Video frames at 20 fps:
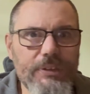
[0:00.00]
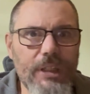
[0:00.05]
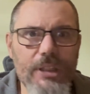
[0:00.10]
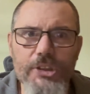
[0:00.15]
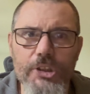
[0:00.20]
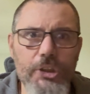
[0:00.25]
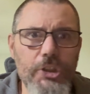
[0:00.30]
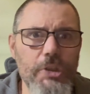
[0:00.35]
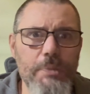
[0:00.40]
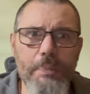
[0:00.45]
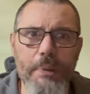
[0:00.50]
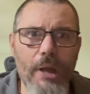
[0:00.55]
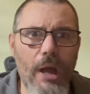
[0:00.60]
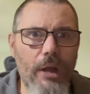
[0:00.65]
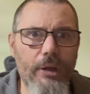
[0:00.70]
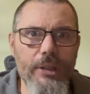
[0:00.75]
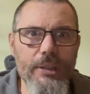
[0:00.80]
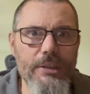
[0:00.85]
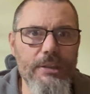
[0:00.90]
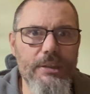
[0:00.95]
So just be
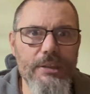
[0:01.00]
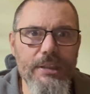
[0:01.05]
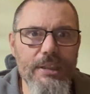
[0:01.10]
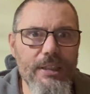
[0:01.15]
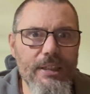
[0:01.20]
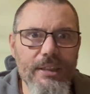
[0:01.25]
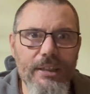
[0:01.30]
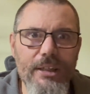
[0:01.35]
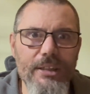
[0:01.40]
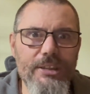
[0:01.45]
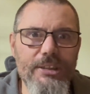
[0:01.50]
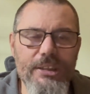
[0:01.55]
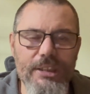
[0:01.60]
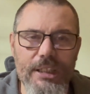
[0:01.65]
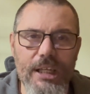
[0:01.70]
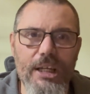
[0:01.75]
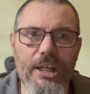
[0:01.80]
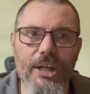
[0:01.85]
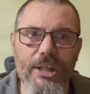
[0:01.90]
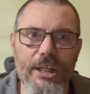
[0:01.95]
honest, because
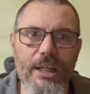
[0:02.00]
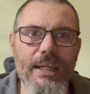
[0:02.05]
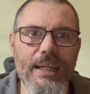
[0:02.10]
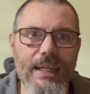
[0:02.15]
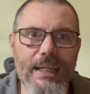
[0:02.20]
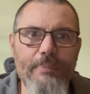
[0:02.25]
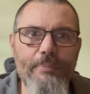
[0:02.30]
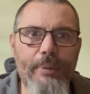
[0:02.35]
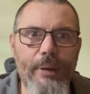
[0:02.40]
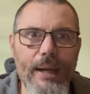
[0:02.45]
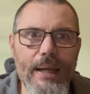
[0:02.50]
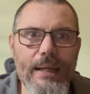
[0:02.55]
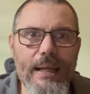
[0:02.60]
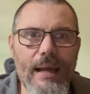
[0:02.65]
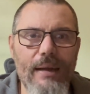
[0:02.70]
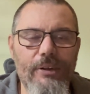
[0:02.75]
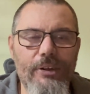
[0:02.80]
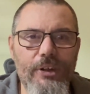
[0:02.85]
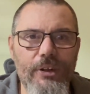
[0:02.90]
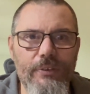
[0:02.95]
you're going to need
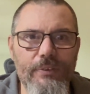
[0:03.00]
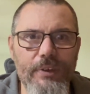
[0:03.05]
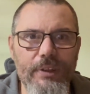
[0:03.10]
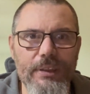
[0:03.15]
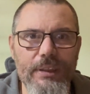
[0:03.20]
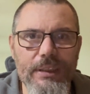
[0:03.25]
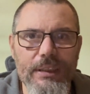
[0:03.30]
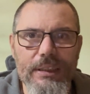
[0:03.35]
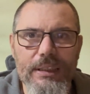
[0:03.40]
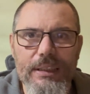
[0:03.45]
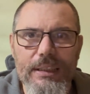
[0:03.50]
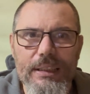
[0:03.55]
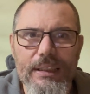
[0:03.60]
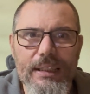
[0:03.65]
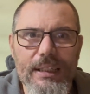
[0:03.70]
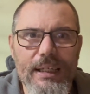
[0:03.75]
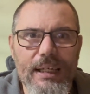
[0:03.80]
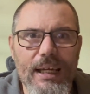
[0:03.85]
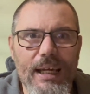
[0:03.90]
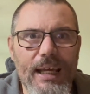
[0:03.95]
breakdown cover.
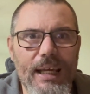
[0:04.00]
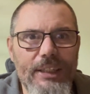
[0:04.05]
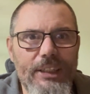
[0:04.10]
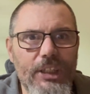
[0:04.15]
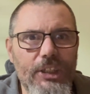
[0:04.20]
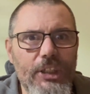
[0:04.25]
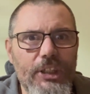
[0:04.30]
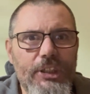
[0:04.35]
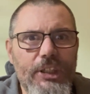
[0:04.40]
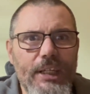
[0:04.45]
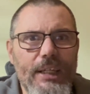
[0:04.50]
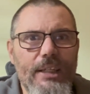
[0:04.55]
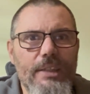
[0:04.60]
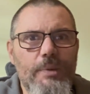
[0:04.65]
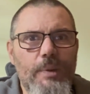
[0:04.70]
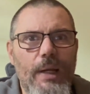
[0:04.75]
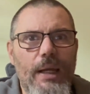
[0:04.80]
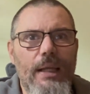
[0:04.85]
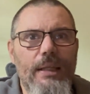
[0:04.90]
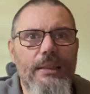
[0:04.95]
The other thing
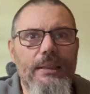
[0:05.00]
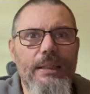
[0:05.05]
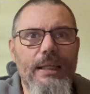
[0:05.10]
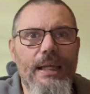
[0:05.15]
as well